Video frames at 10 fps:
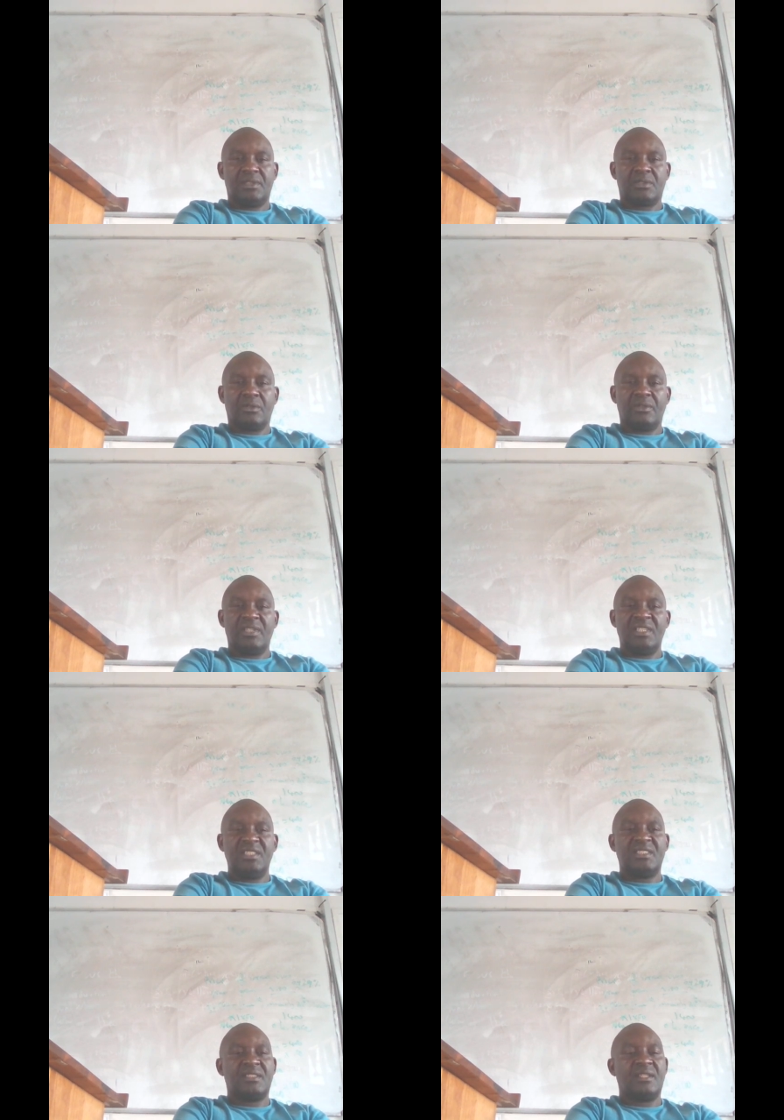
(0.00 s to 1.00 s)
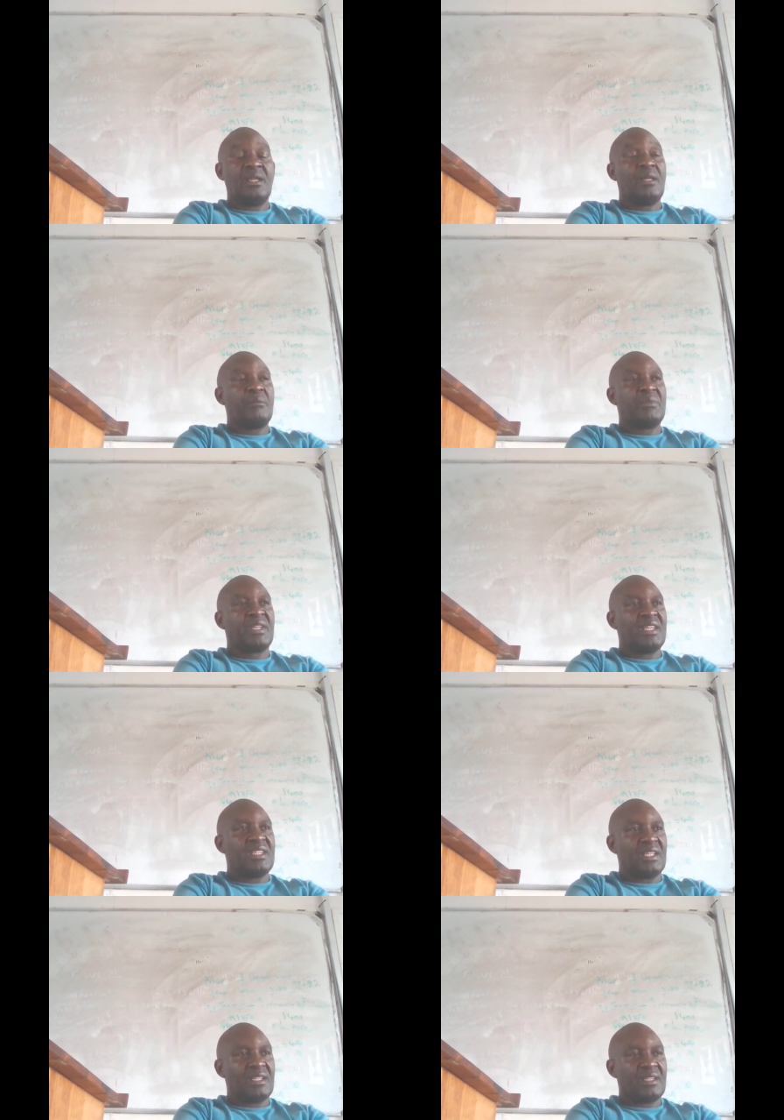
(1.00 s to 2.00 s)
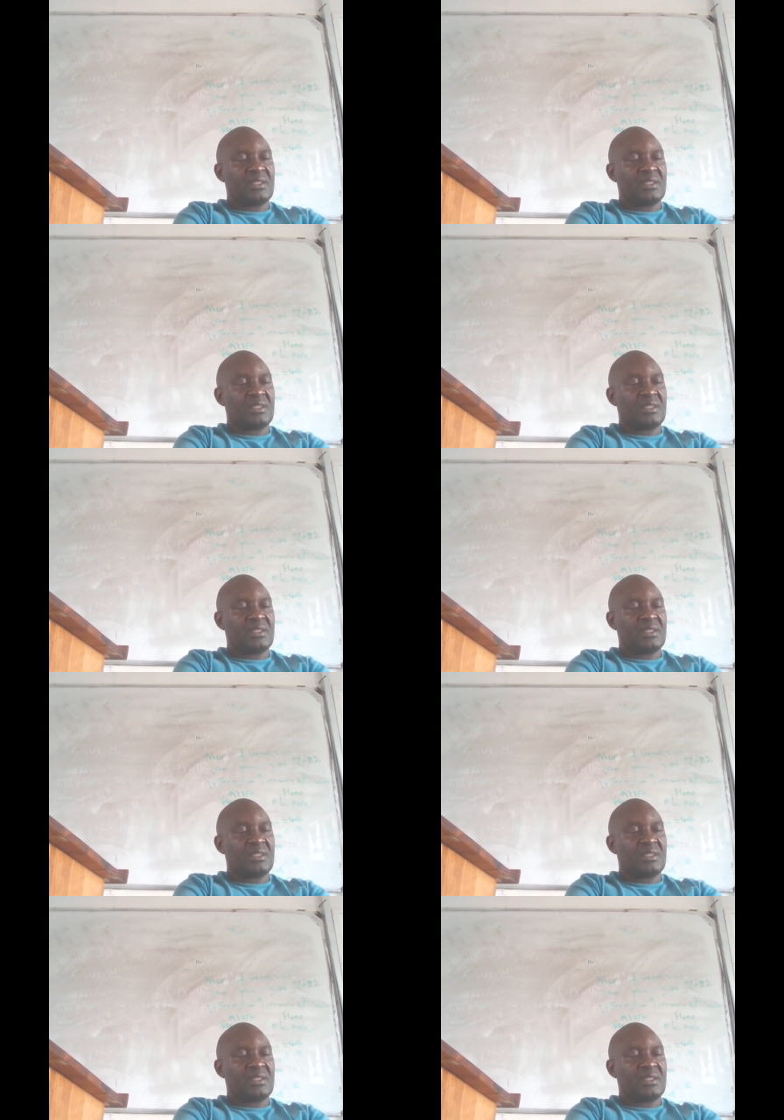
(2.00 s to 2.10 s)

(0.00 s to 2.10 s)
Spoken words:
So the lead is the beginning.